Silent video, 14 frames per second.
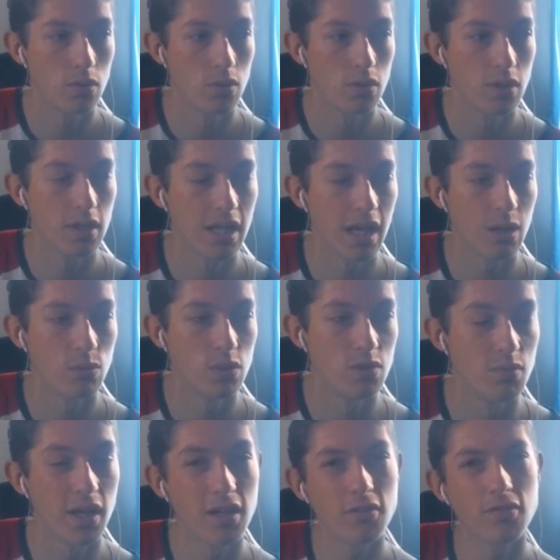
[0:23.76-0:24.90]
that was
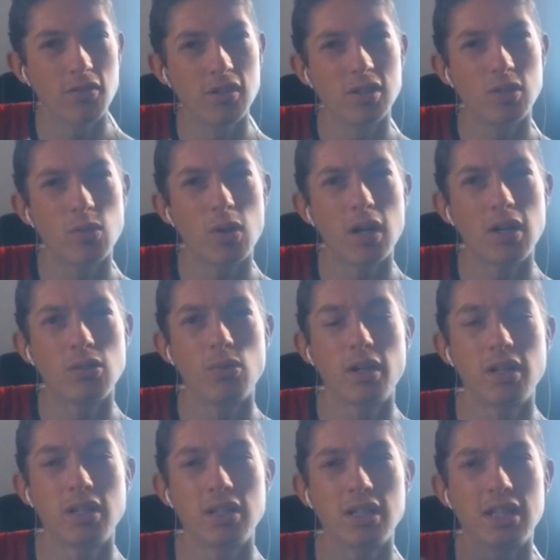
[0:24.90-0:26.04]
meta for a little while,
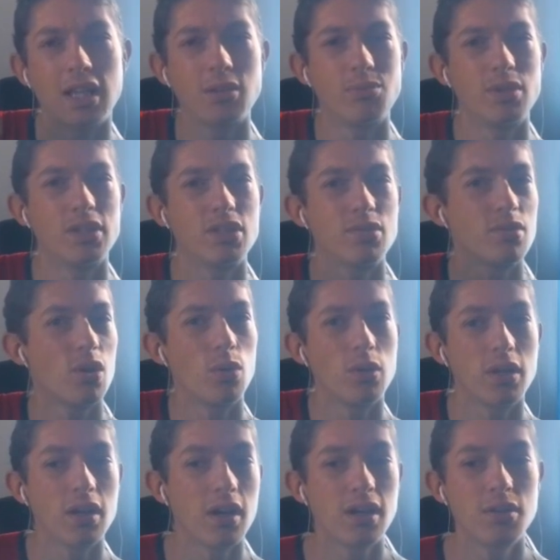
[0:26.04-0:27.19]
running the Glad Beast with Holy
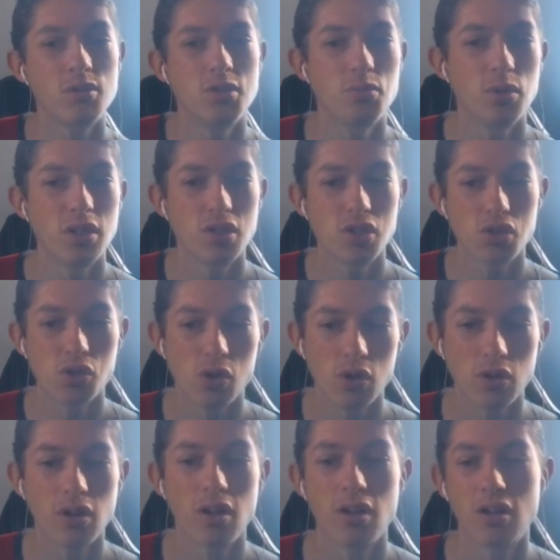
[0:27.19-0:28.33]
Guard. It was pretty
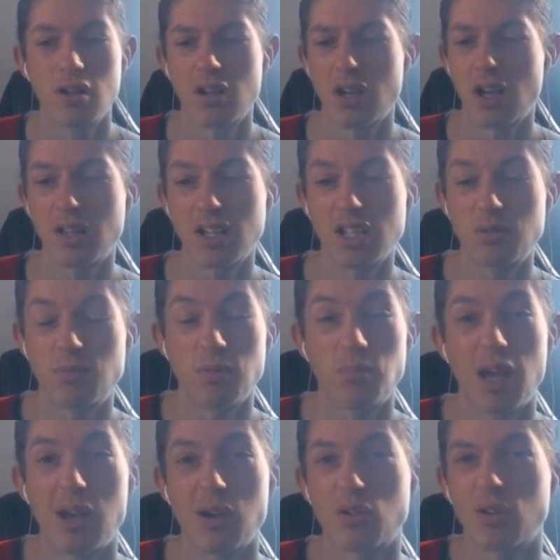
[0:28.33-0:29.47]
strong. I think it's been
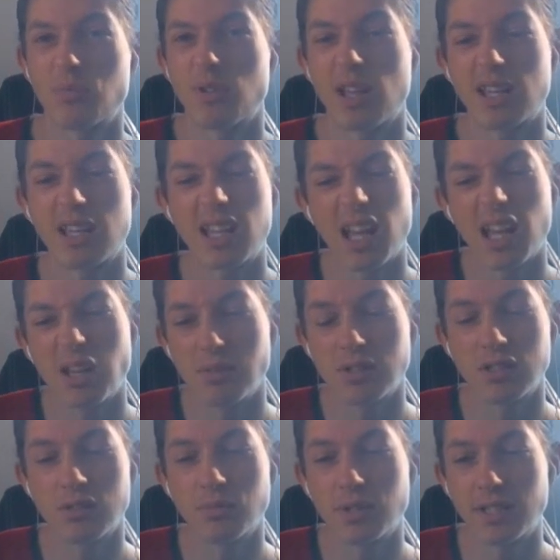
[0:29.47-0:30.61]
power crept out the game a
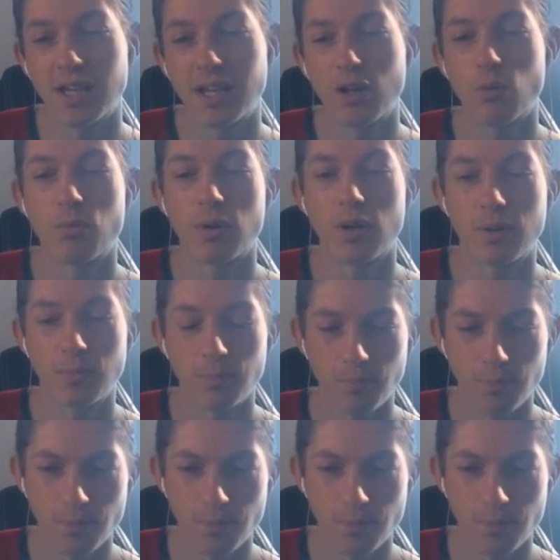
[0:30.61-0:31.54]
little bit now, but